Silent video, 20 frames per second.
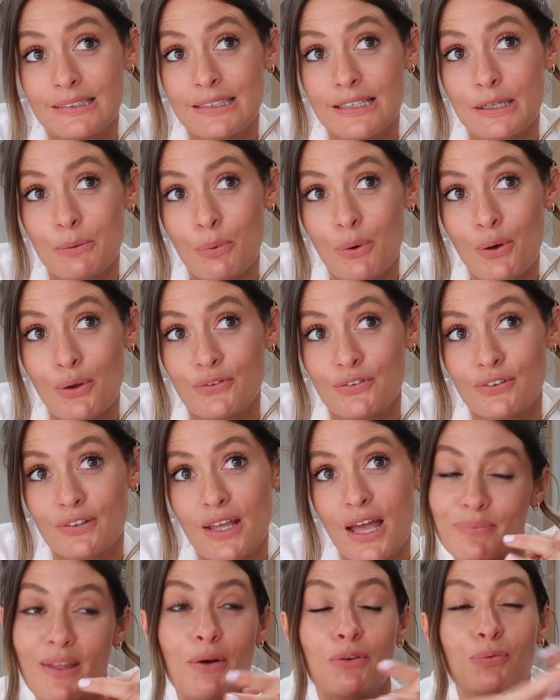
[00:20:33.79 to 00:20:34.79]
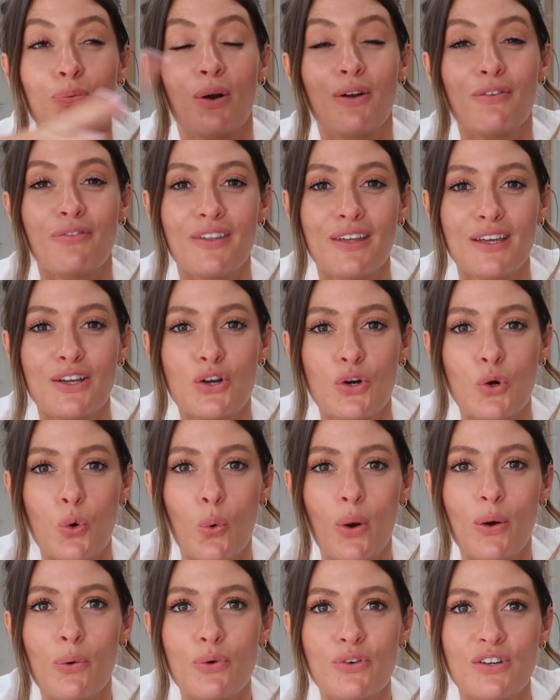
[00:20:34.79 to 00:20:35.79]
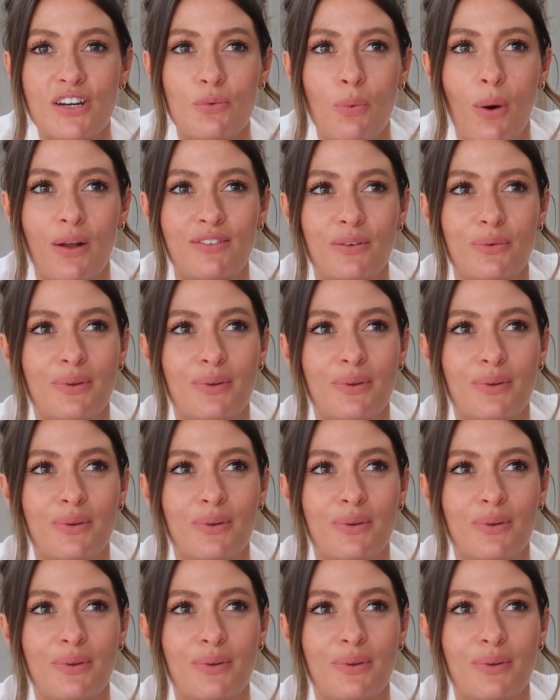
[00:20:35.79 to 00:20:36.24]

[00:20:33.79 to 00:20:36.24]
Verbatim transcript: It was. It was one of the quilted ones.